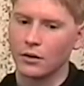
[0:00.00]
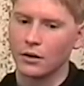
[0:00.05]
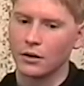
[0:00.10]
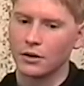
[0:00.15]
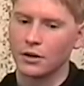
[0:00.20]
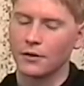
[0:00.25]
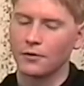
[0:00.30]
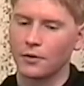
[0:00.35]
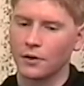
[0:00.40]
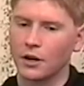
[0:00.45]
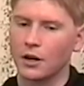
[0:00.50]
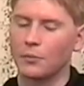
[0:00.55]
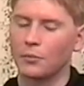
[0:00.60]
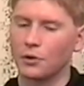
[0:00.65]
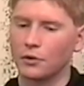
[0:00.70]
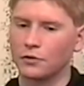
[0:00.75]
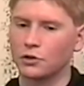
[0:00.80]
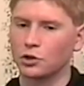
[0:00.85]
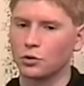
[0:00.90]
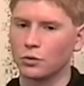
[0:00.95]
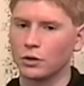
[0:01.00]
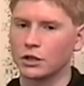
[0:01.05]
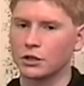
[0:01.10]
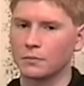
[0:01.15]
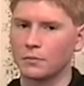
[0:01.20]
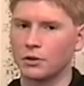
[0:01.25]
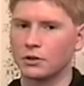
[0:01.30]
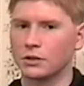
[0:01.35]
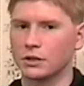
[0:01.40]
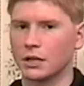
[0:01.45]
different number of
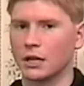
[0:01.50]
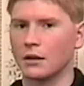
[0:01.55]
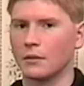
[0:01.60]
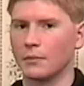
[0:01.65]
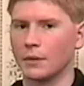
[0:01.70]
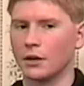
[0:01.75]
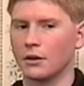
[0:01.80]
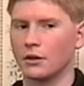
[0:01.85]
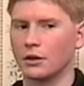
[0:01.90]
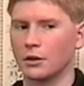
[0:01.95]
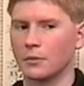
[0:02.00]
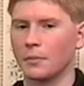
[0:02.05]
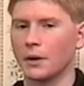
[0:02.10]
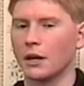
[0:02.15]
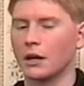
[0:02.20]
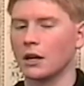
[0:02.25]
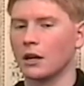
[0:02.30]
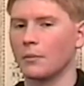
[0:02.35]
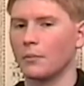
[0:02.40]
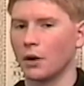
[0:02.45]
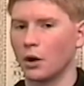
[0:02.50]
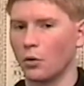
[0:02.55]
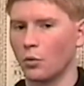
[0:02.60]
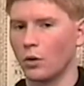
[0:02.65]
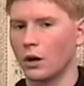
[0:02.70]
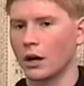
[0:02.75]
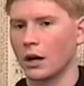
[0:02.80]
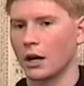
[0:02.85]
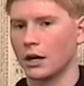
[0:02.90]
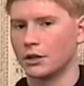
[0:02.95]
twists per centimeter depending upon
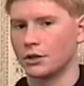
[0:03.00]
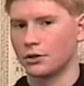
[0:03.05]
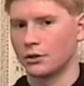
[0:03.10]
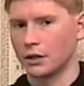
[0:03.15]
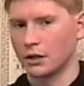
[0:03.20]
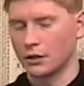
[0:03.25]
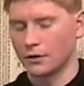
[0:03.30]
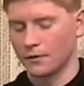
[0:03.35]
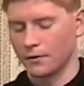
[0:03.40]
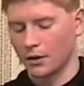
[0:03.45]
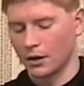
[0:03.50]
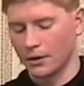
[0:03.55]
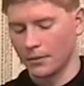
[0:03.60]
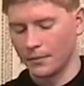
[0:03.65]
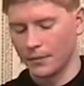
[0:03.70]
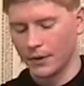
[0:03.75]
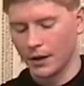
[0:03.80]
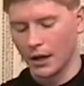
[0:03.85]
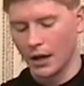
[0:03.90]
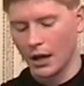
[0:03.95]
what country it's from.